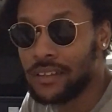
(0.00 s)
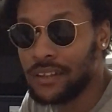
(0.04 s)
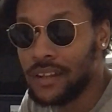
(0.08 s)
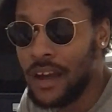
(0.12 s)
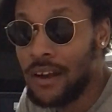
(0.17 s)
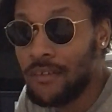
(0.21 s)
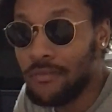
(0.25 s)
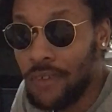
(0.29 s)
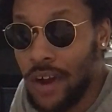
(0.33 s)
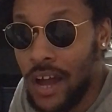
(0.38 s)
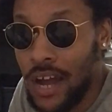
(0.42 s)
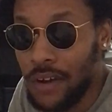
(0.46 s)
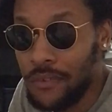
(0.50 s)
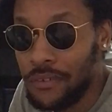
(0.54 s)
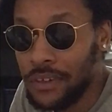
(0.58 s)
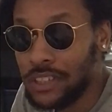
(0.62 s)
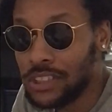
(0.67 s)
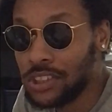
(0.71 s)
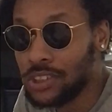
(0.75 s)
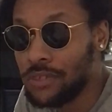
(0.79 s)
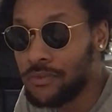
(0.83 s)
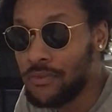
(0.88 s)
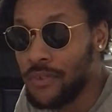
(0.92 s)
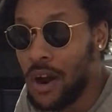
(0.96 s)
I'm rocking with
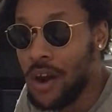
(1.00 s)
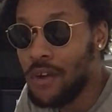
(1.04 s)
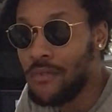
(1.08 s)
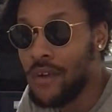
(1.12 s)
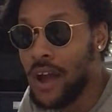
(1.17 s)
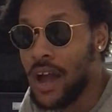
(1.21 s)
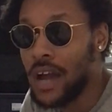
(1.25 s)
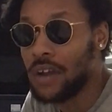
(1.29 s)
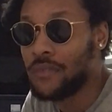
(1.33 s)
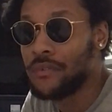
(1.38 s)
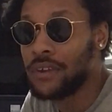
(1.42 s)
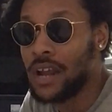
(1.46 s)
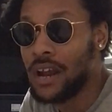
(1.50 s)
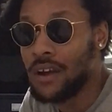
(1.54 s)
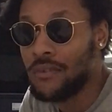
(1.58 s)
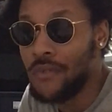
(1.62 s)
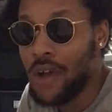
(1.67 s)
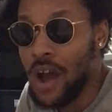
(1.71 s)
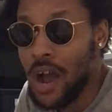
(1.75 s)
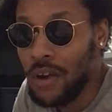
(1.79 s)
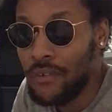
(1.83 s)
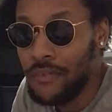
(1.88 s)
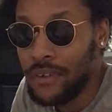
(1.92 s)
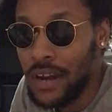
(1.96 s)
it so far. I'm rocking with it. I'm
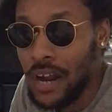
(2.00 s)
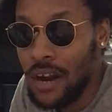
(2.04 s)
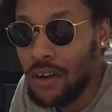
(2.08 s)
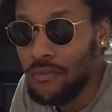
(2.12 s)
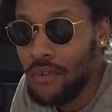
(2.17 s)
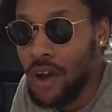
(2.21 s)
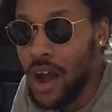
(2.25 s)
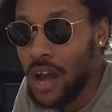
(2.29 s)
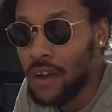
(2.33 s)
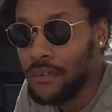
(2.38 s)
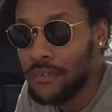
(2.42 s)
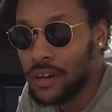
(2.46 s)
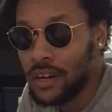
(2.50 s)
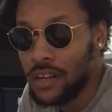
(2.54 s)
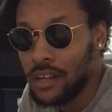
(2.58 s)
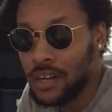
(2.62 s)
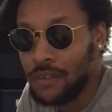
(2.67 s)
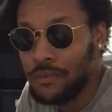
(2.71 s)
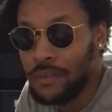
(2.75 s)
rocking with it. I'm rocking with it.